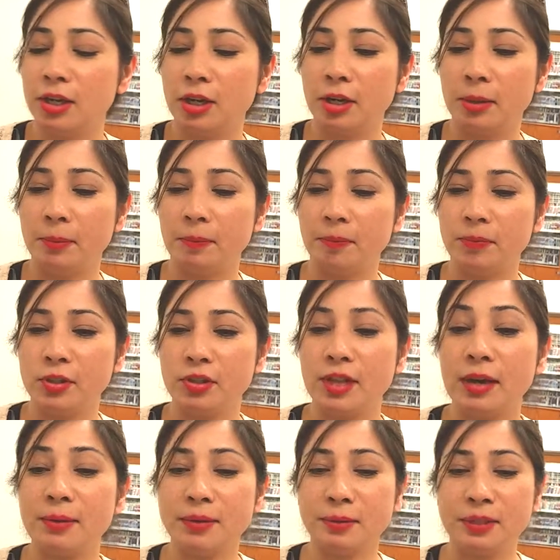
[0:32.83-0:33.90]
So
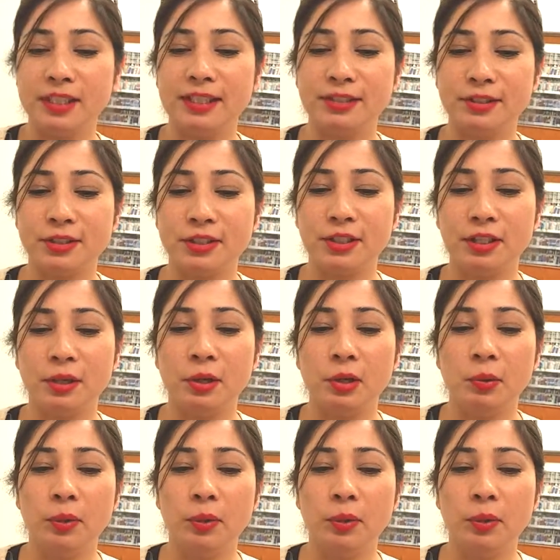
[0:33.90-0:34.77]
that was really interesting.